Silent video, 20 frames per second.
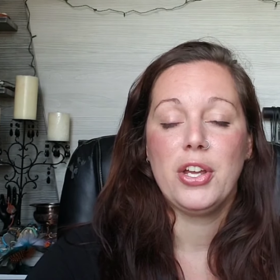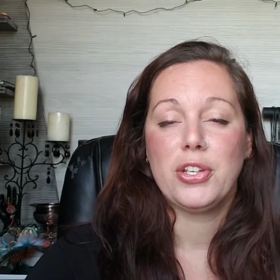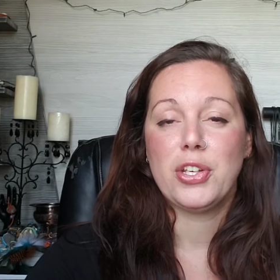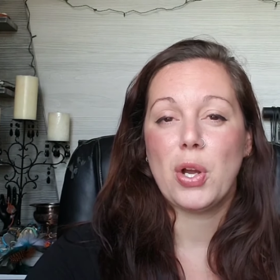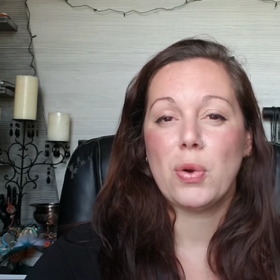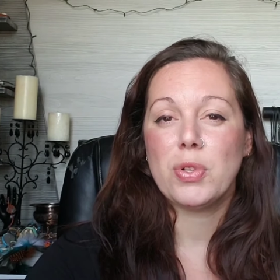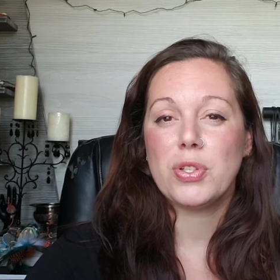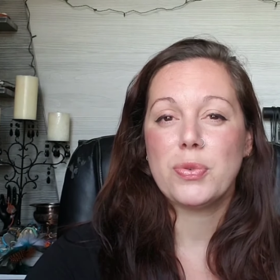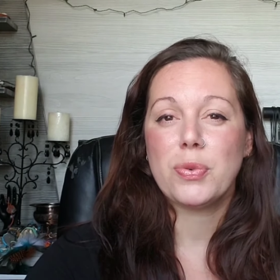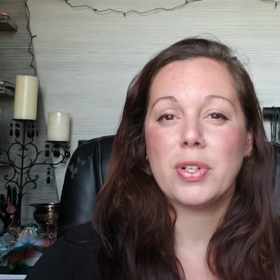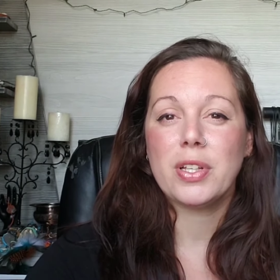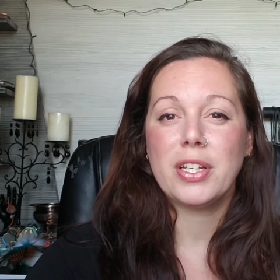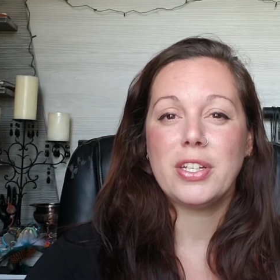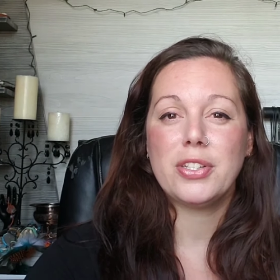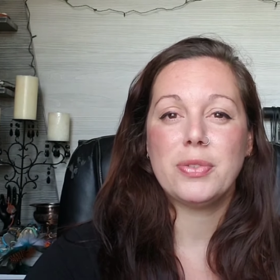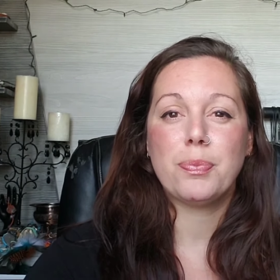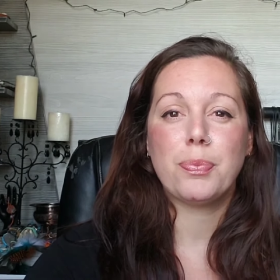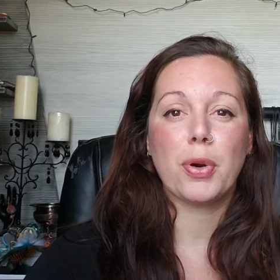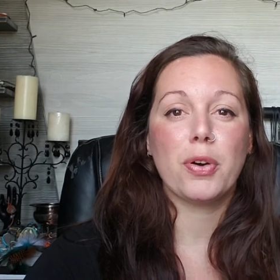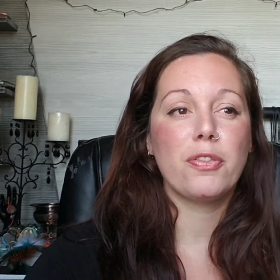No one's
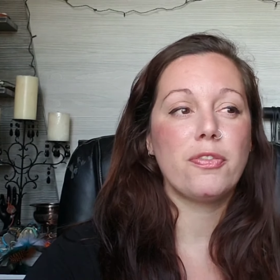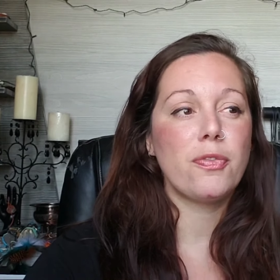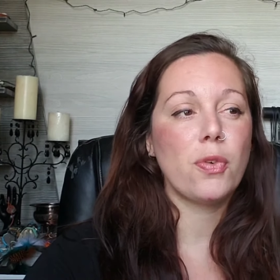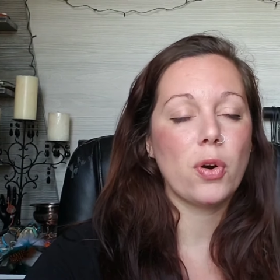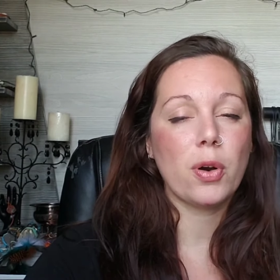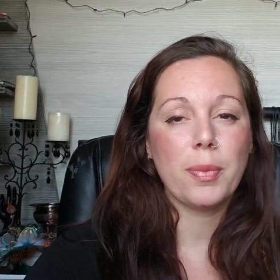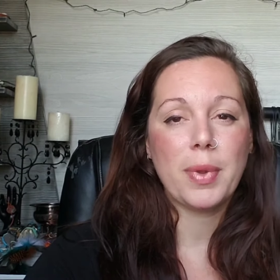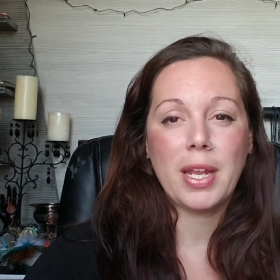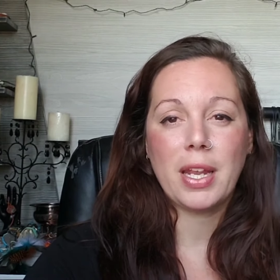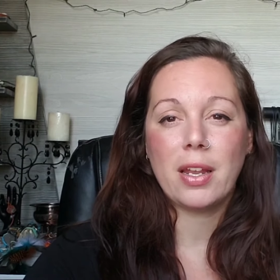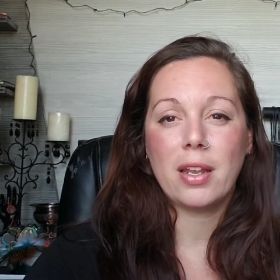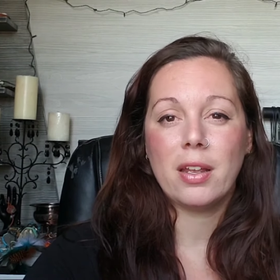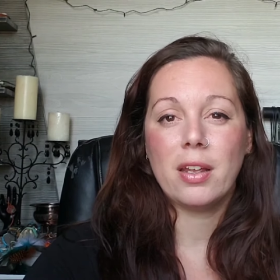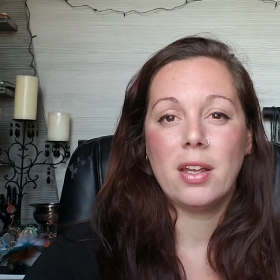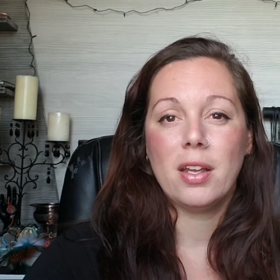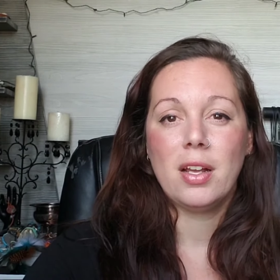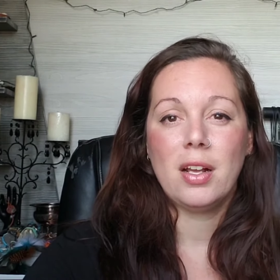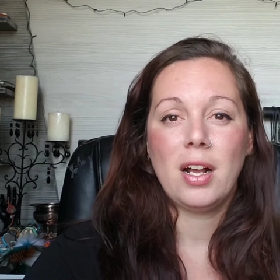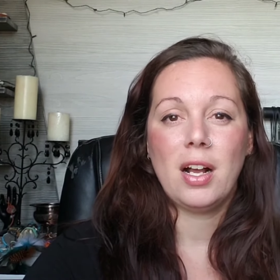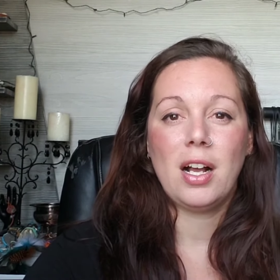really performing
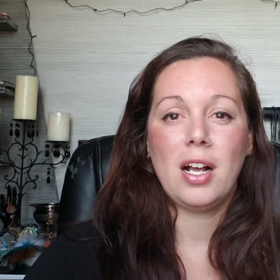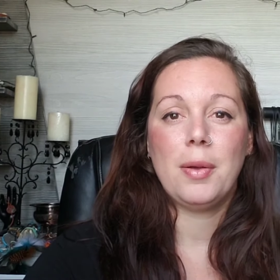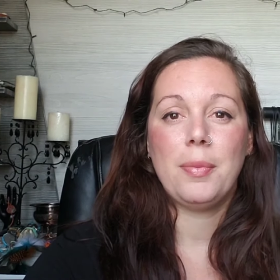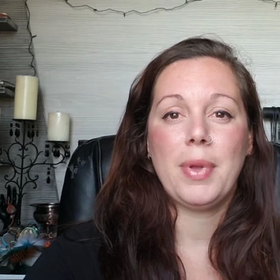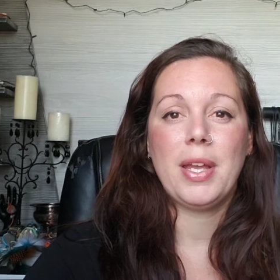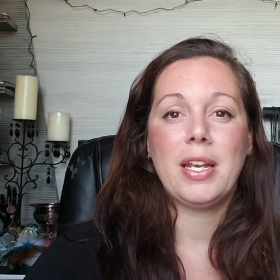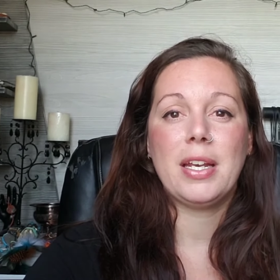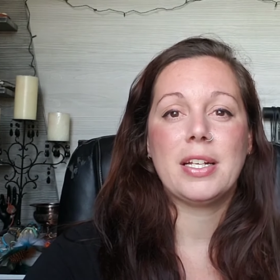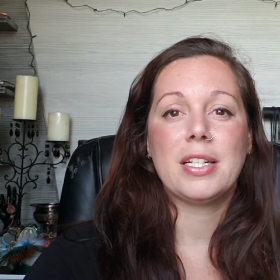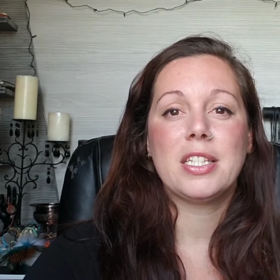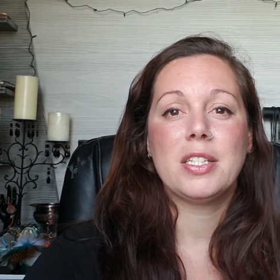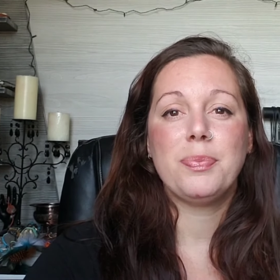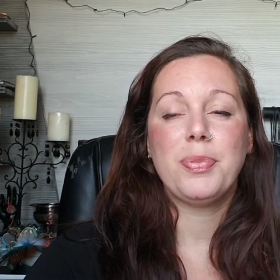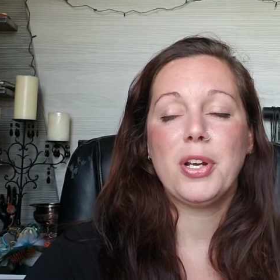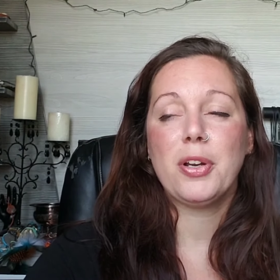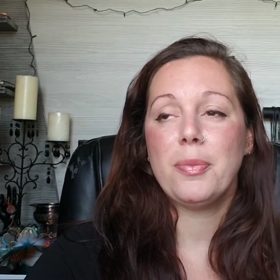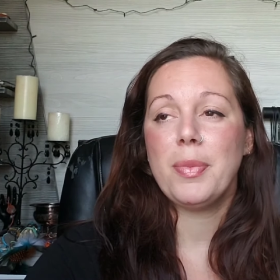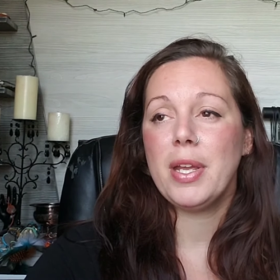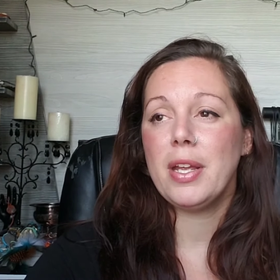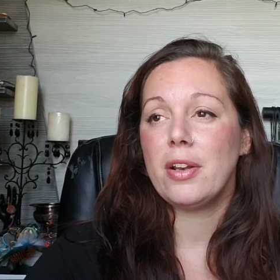an
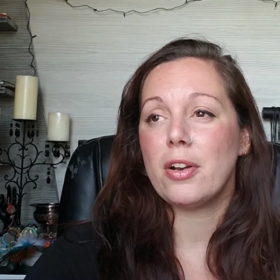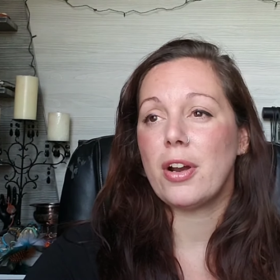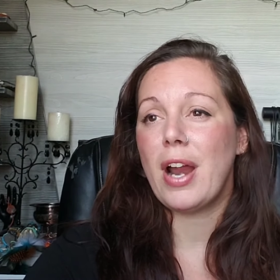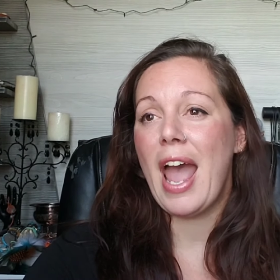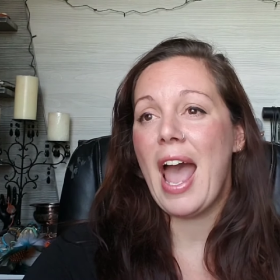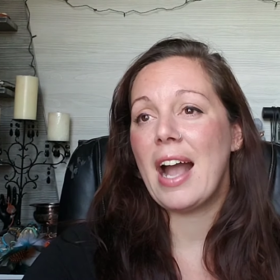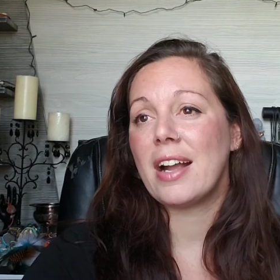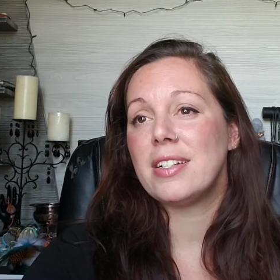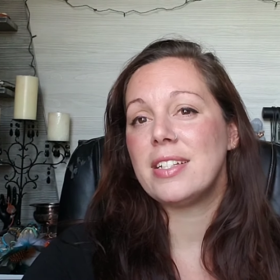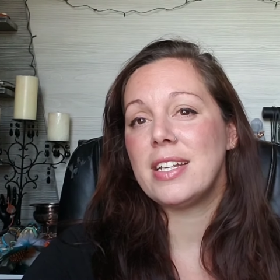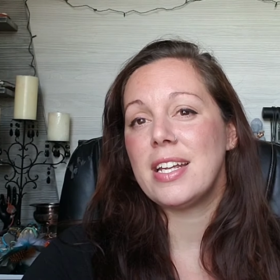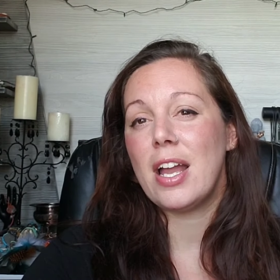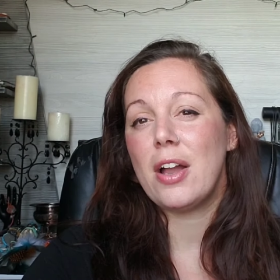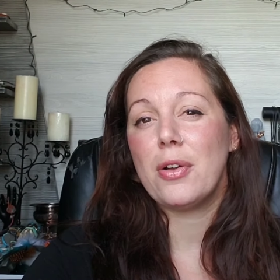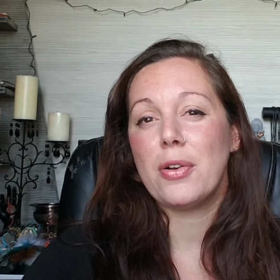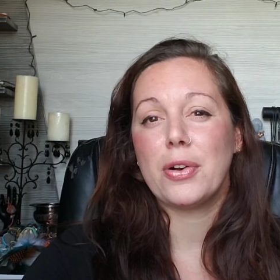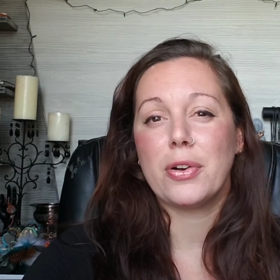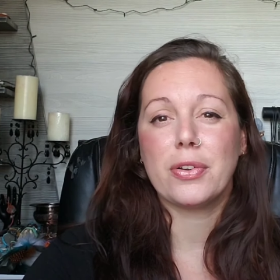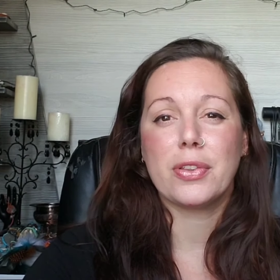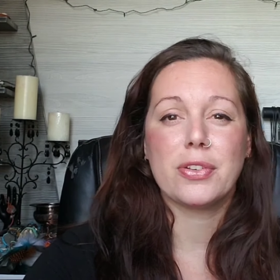experiment or acting
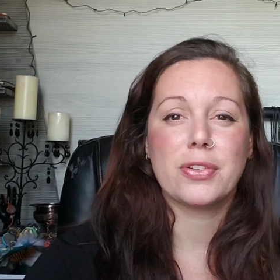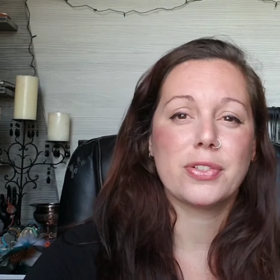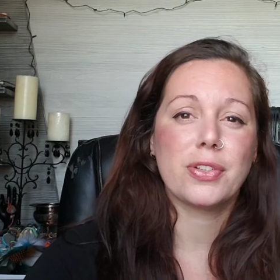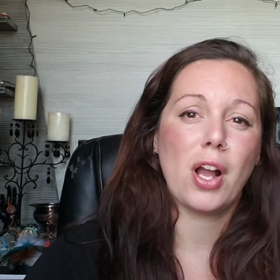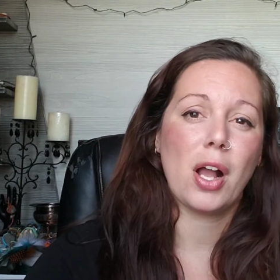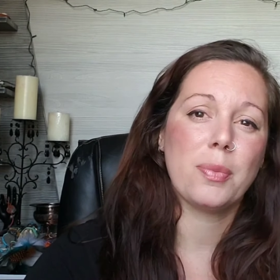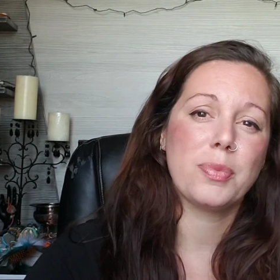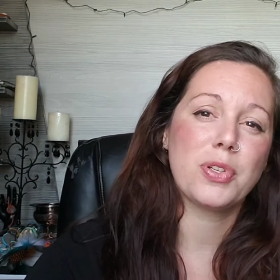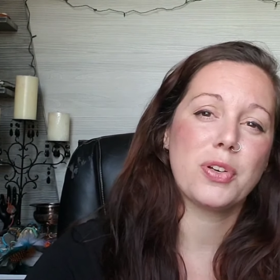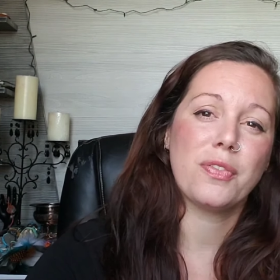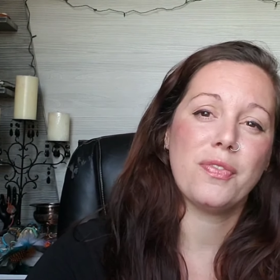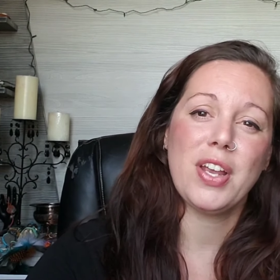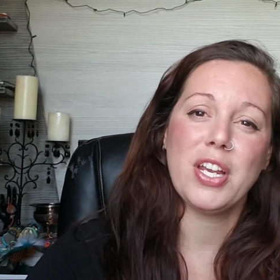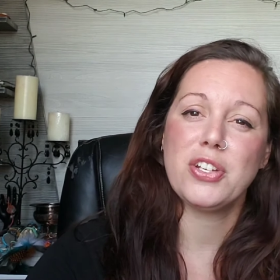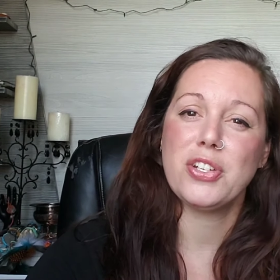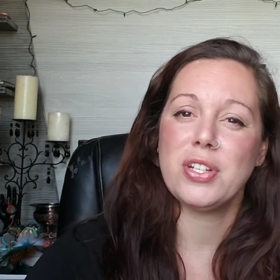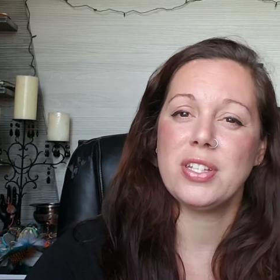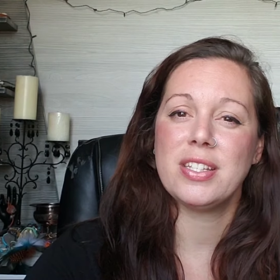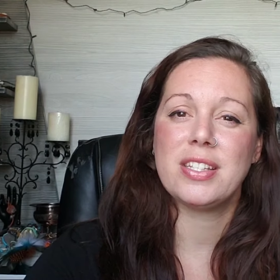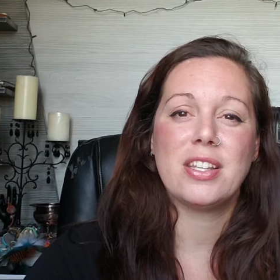out, or there's
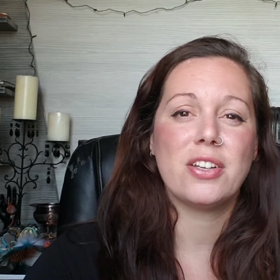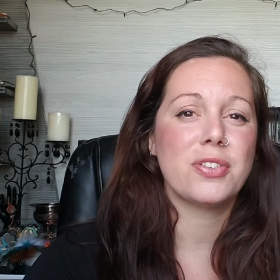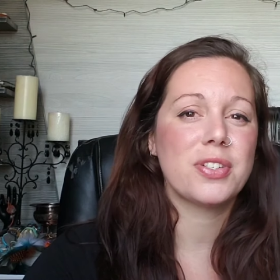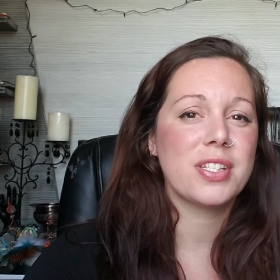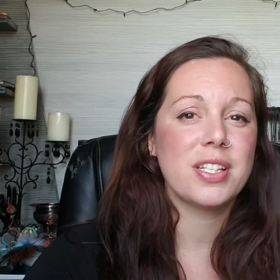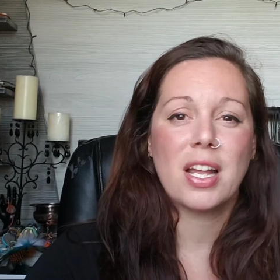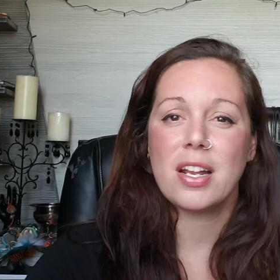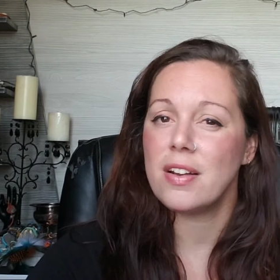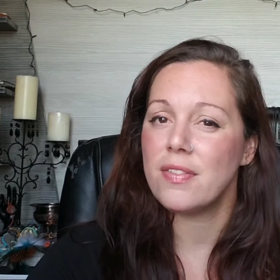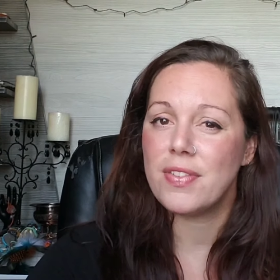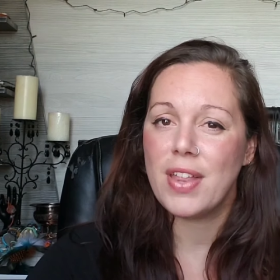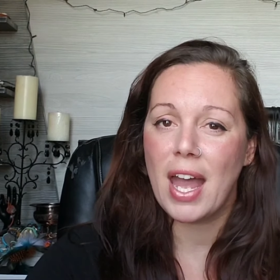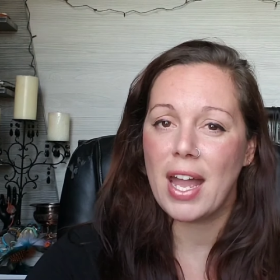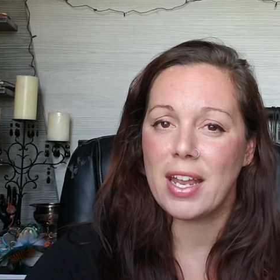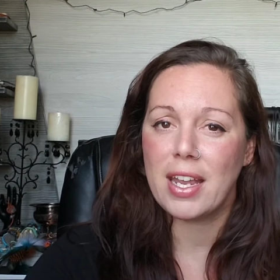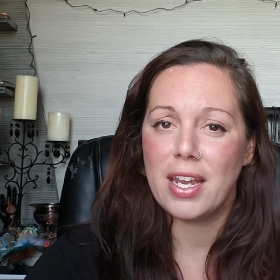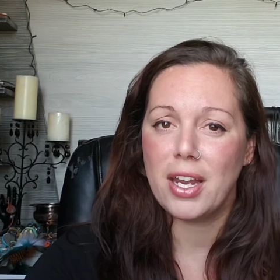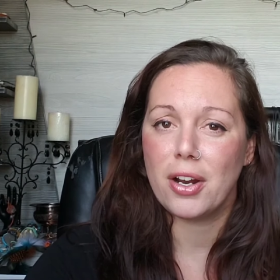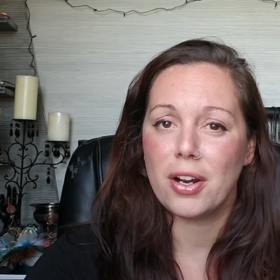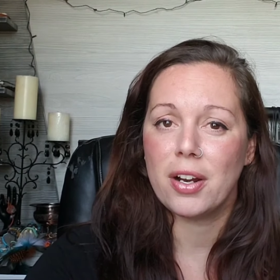observations. There's none of that
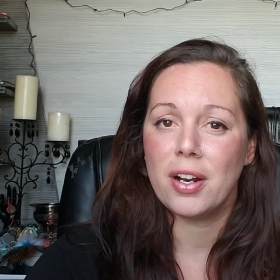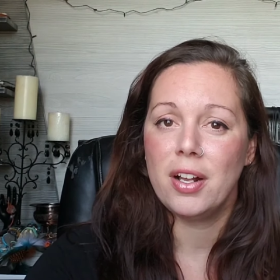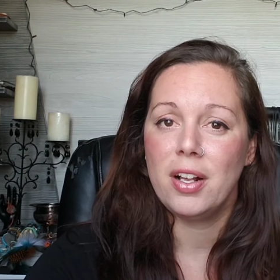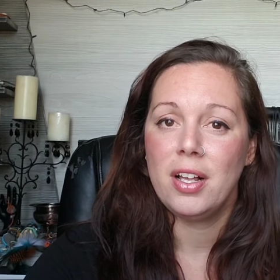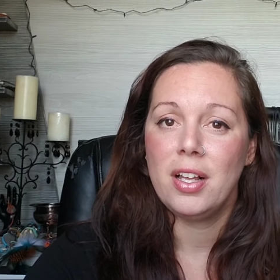here.